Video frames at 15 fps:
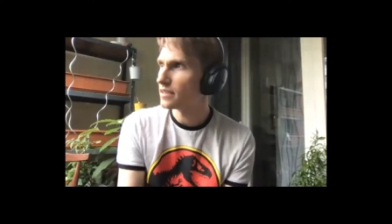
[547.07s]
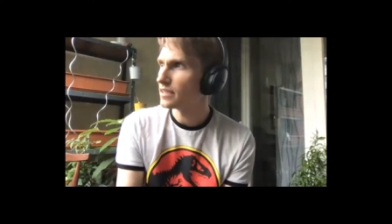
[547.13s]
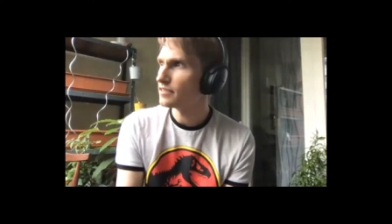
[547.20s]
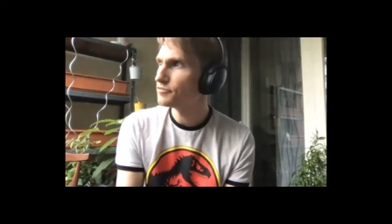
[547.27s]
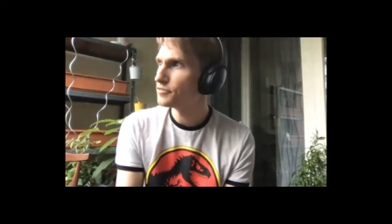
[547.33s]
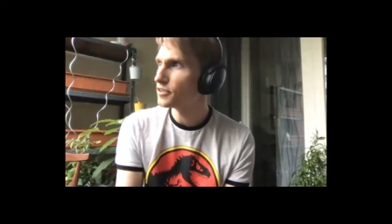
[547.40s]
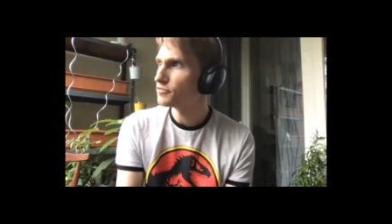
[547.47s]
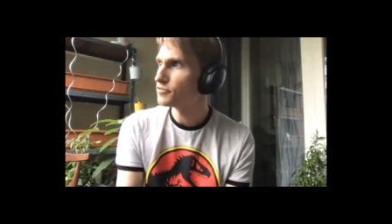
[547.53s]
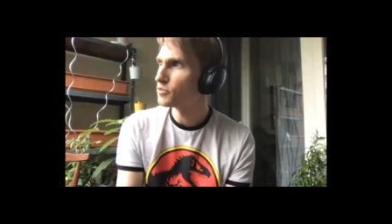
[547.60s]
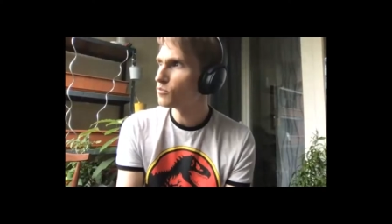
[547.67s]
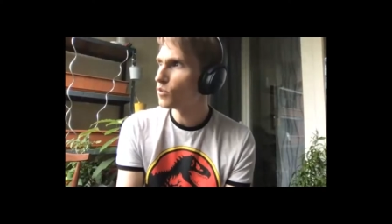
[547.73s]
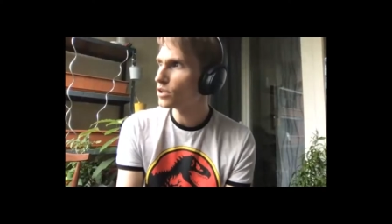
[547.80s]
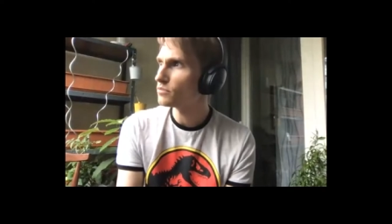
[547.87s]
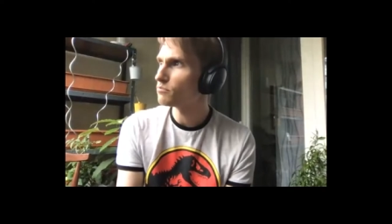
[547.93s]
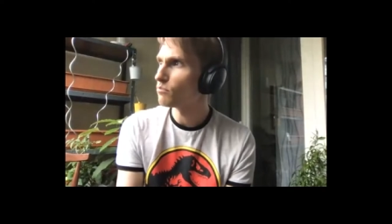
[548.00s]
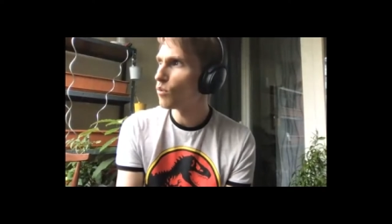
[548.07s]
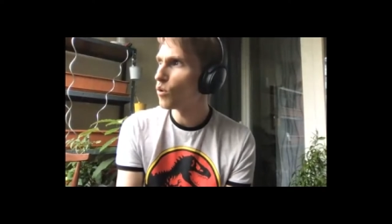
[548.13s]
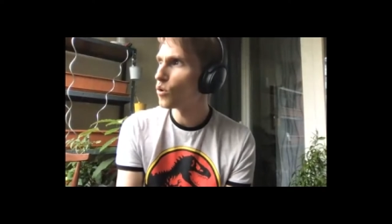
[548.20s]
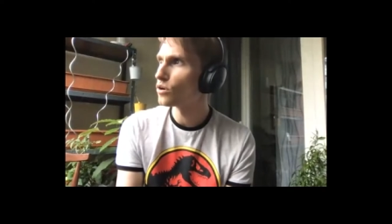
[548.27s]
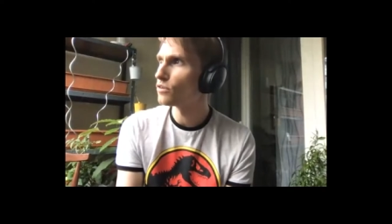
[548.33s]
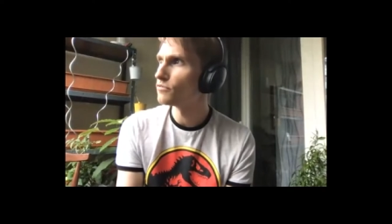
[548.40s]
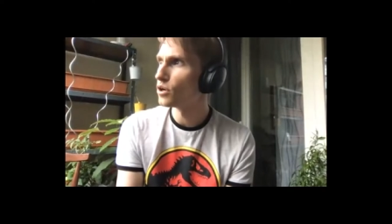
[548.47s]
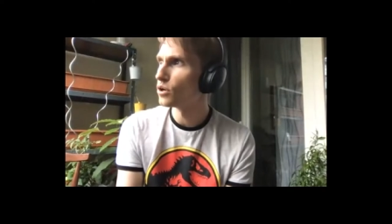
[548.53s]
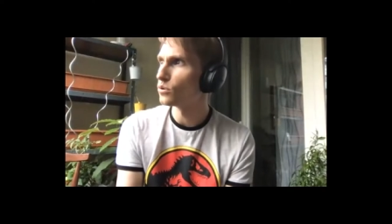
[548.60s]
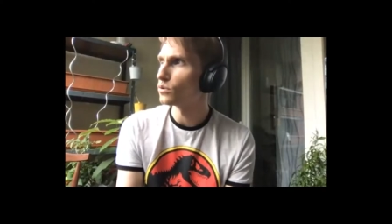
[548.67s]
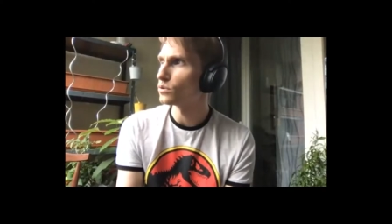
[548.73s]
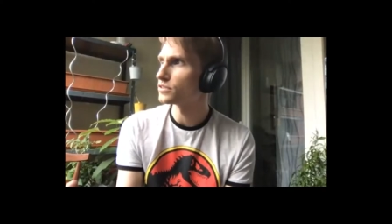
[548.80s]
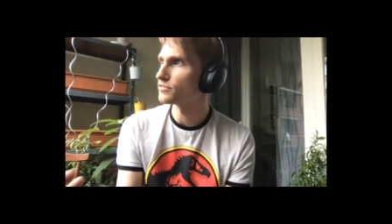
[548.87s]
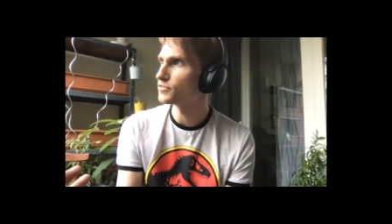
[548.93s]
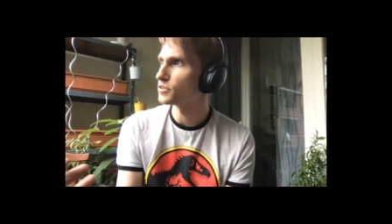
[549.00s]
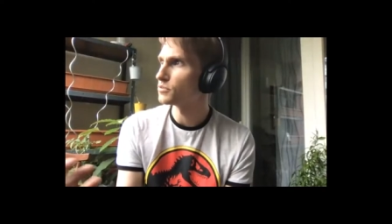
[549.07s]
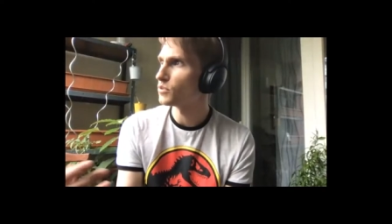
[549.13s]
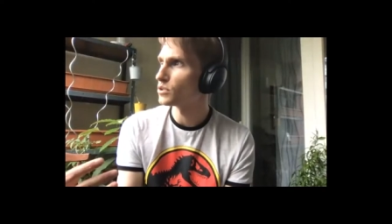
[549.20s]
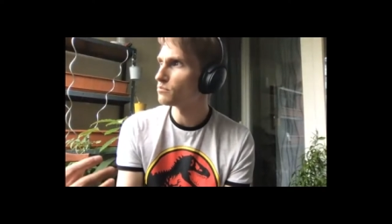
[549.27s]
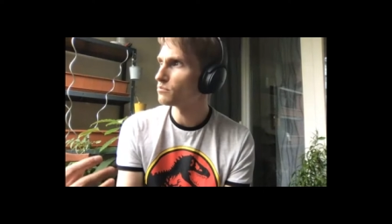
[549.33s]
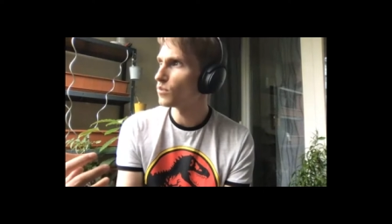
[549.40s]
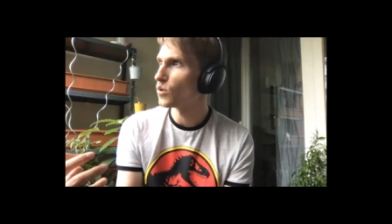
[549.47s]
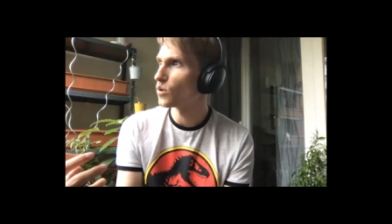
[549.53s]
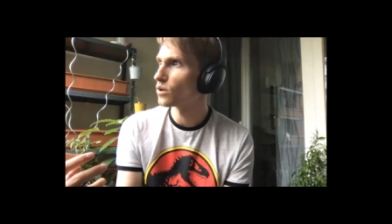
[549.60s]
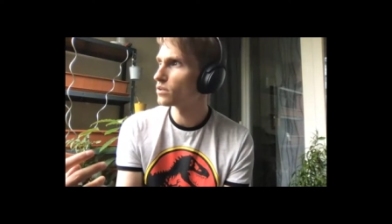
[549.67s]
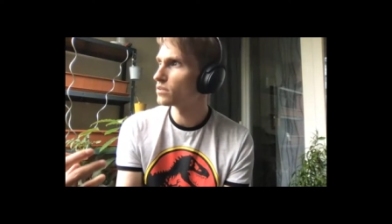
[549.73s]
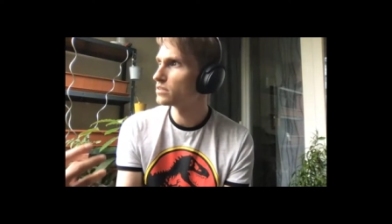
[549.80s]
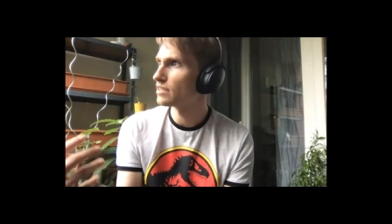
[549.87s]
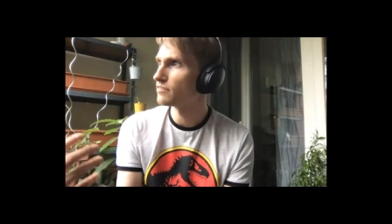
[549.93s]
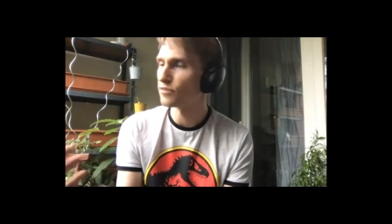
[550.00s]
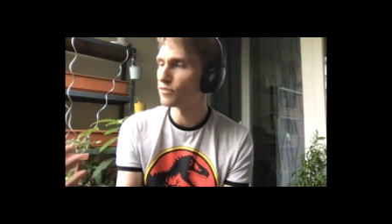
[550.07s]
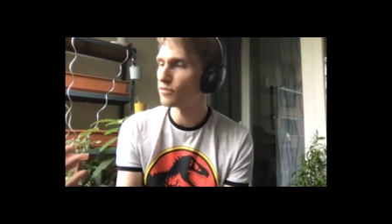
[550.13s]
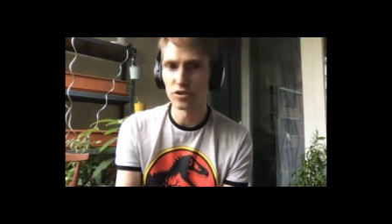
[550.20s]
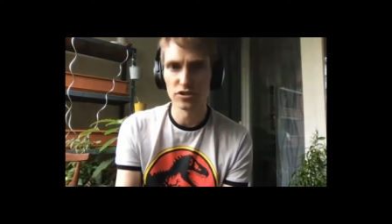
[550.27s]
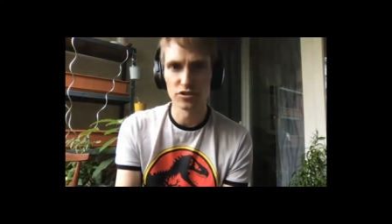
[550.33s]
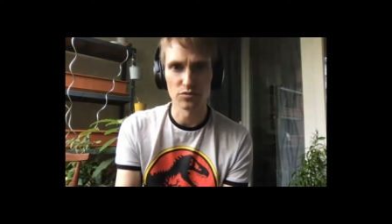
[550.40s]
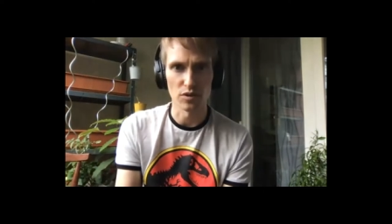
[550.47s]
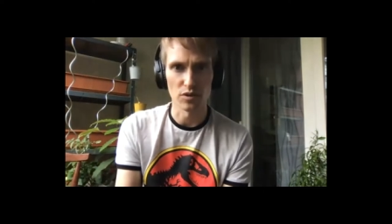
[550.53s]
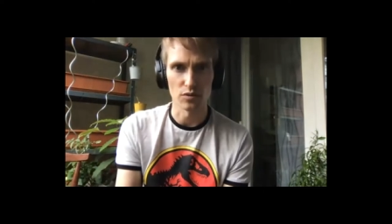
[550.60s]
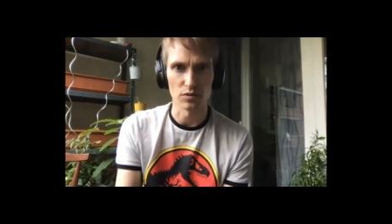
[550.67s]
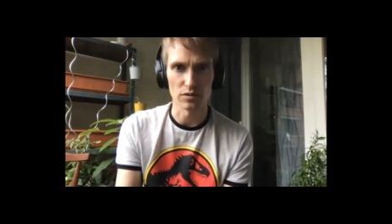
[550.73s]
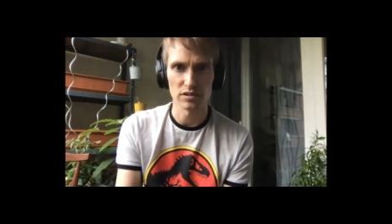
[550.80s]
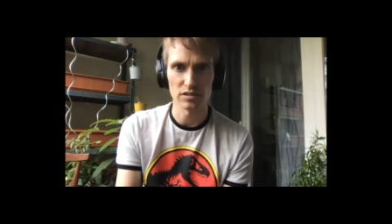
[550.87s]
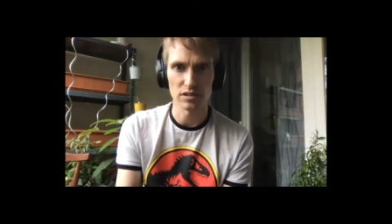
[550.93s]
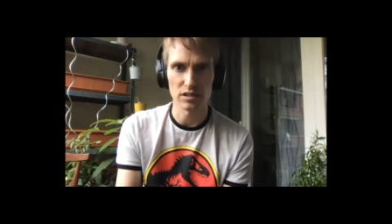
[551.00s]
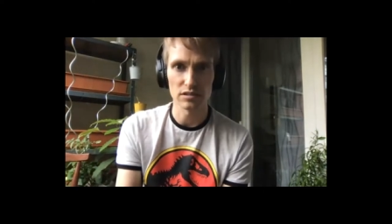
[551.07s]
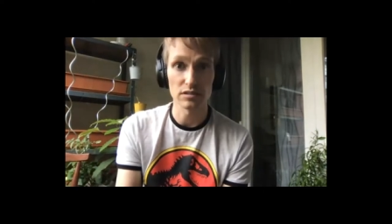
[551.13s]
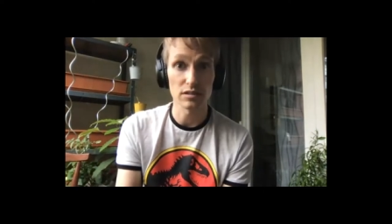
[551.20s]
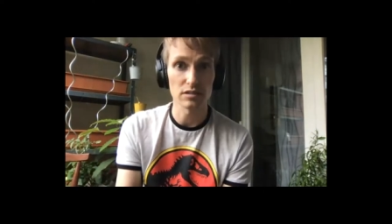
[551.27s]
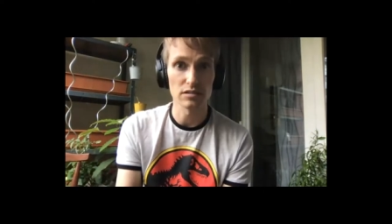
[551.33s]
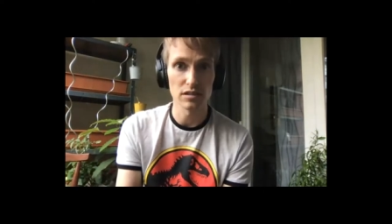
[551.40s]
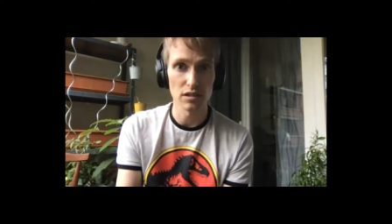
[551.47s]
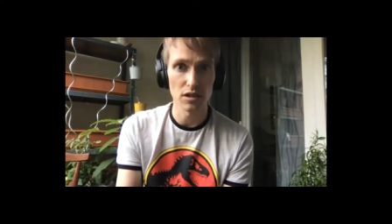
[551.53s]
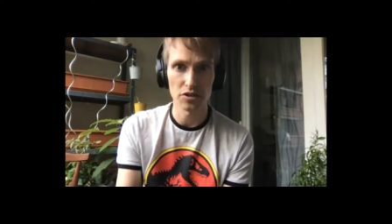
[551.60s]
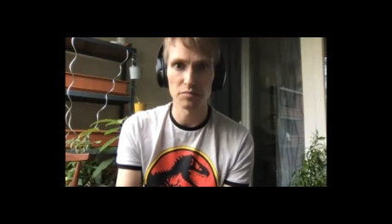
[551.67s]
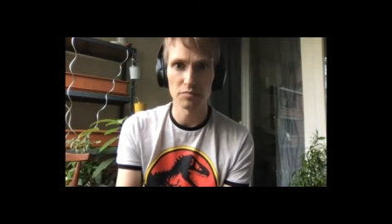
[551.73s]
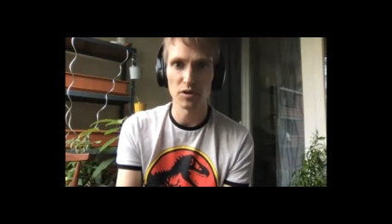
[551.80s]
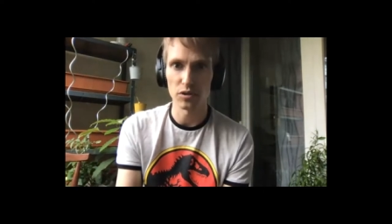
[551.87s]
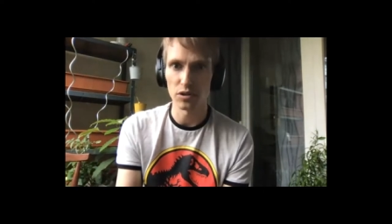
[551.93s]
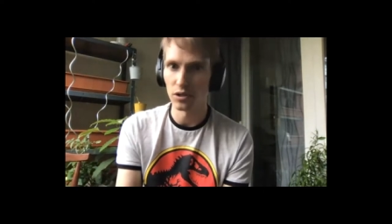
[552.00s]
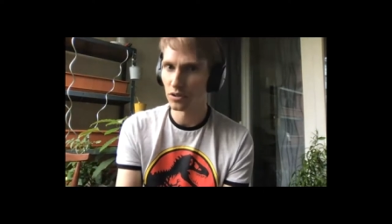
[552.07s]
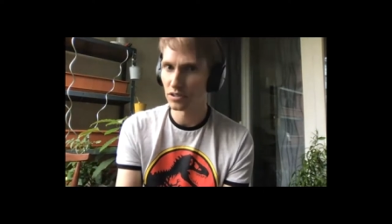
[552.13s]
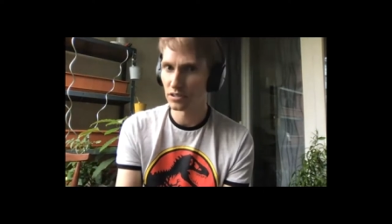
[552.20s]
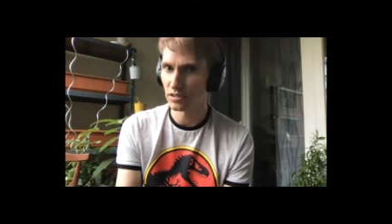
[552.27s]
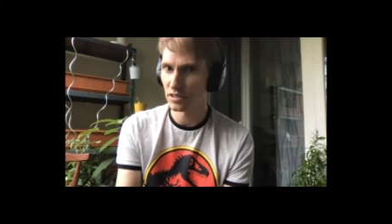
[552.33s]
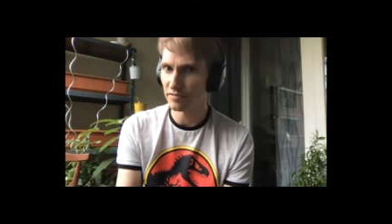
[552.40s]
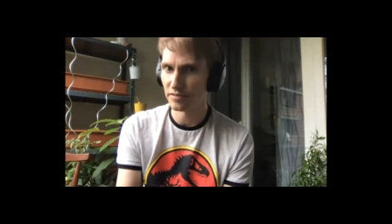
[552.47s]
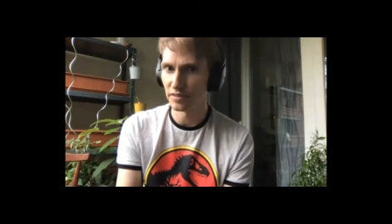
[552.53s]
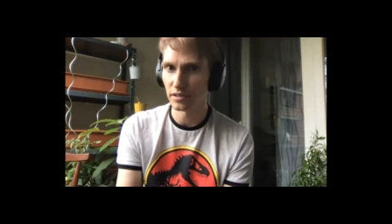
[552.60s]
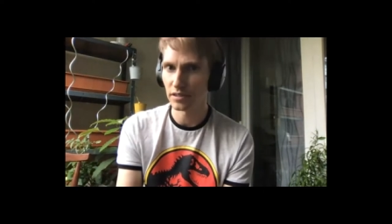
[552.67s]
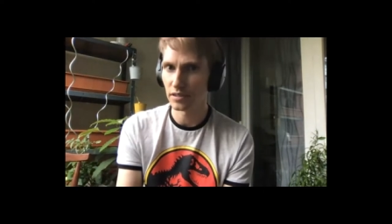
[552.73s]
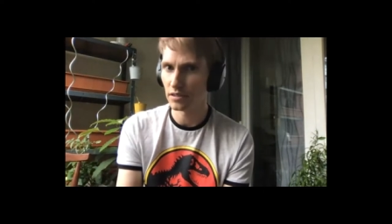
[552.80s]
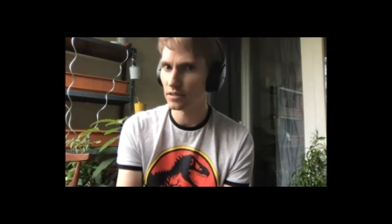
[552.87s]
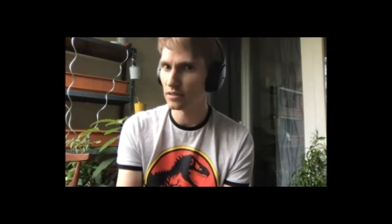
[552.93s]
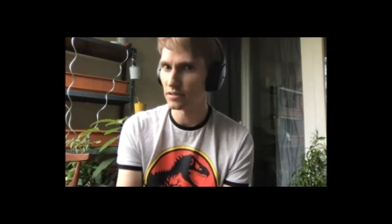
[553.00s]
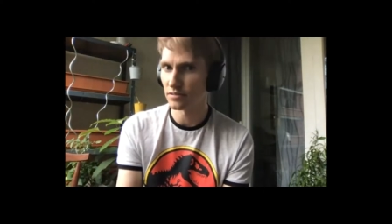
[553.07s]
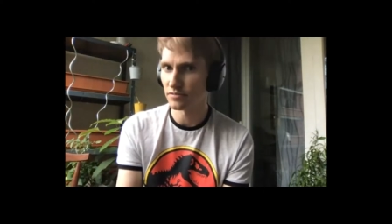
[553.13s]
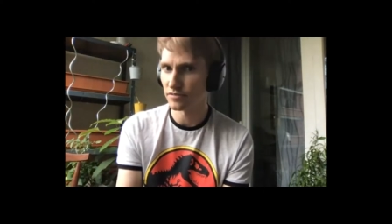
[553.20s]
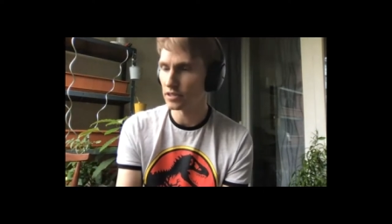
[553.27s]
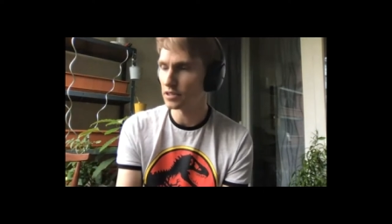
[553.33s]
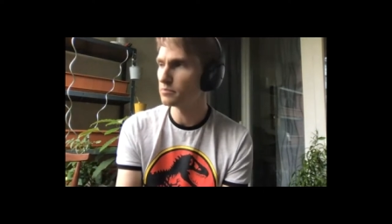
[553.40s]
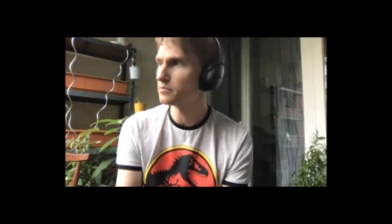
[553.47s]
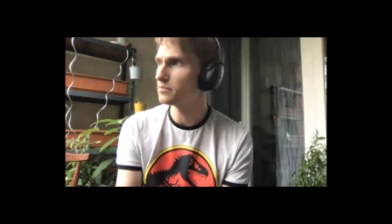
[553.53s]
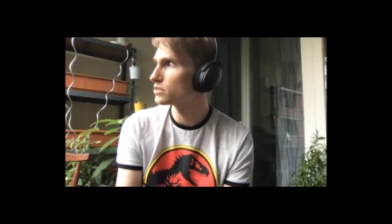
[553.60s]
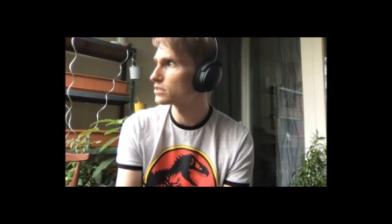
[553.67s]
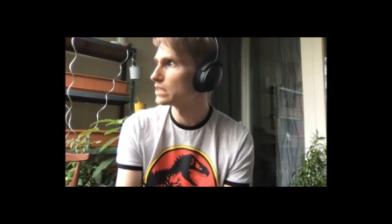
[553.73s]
If if you want more roles, if you want more diverse roles, it's it's a lot about looks. Definitely, it's mm-hmm. film.